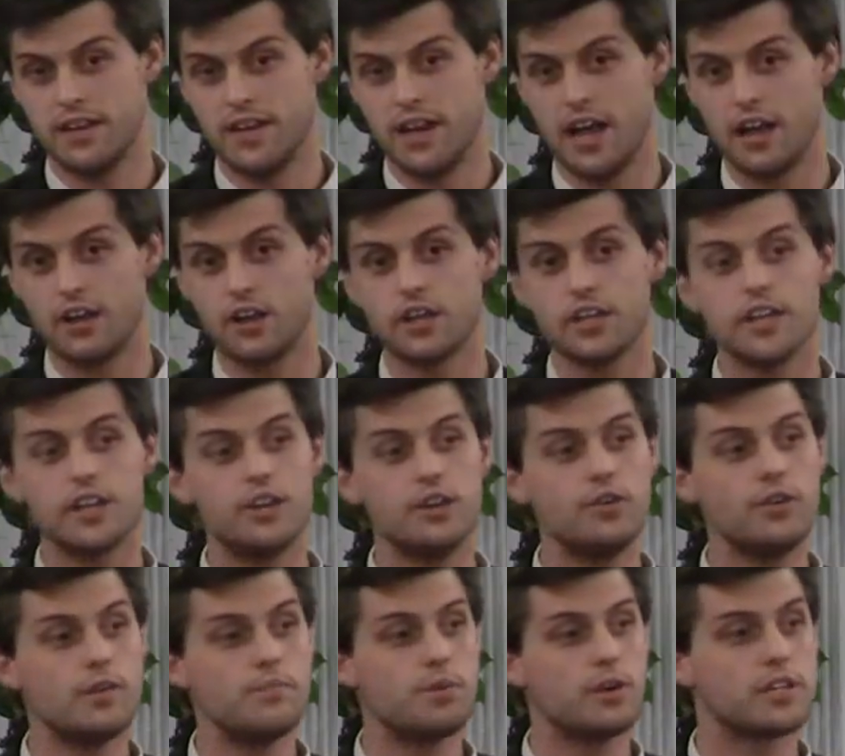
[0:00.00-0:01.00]
Now look at
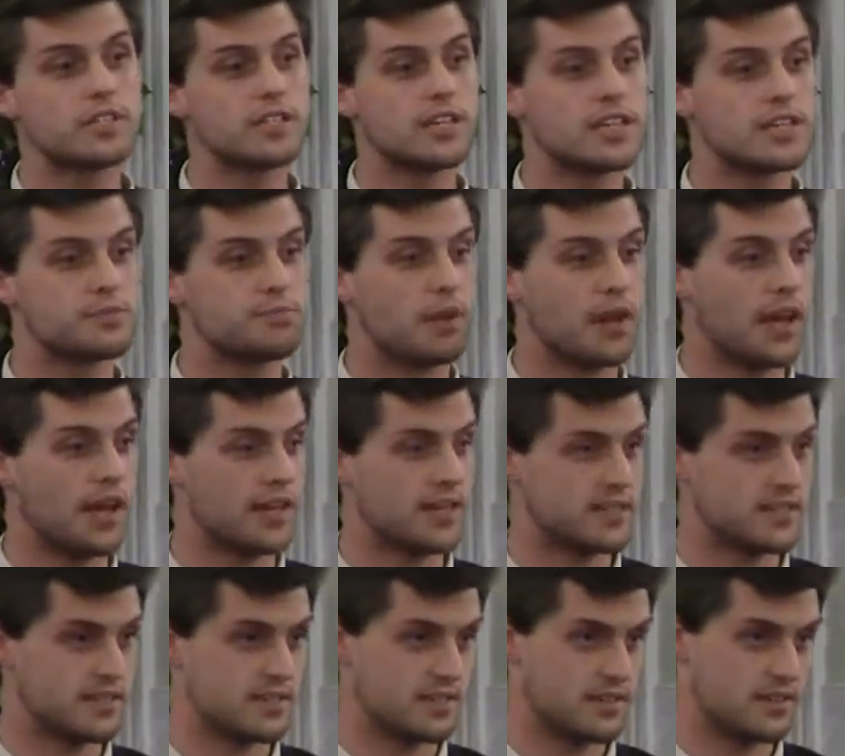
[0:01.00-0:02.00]
who He puts in His
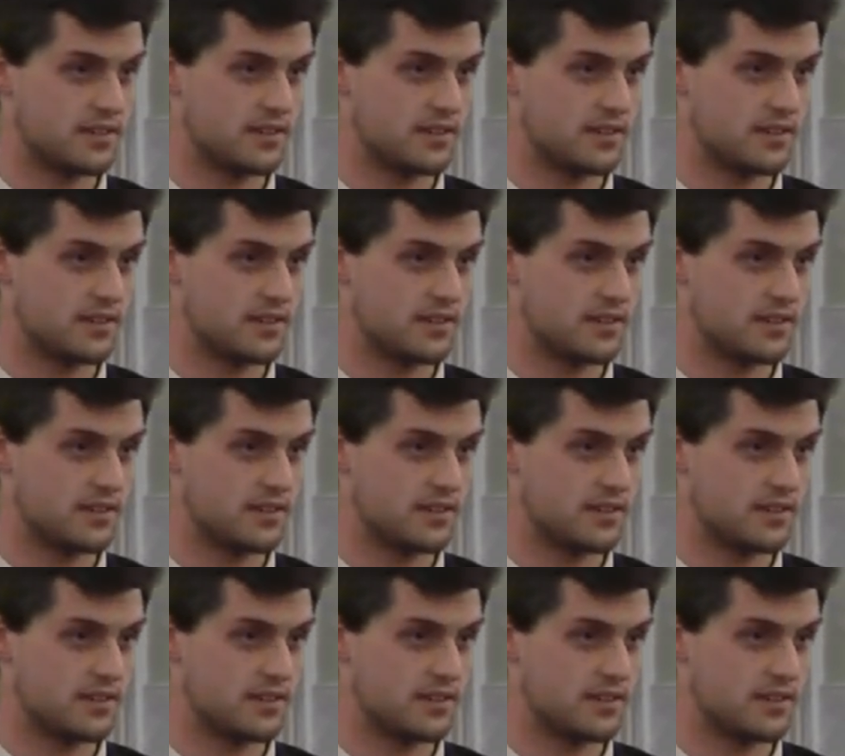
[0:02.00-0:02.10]
place.